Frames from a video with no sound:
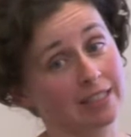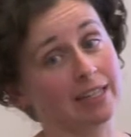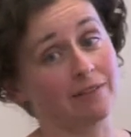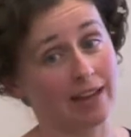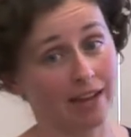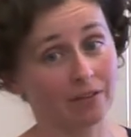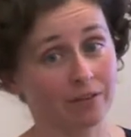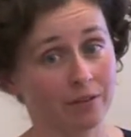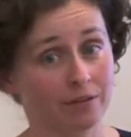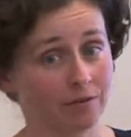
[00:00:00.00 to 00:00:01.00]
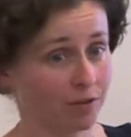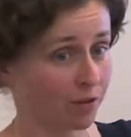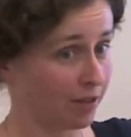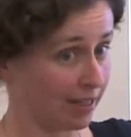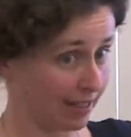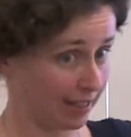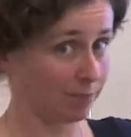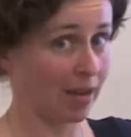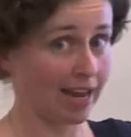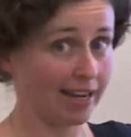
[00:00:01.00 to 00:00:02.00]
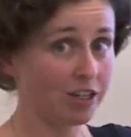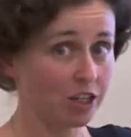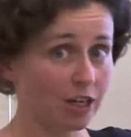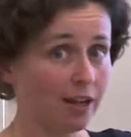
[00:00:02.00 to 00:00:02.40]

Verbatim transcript: stuff out through this page.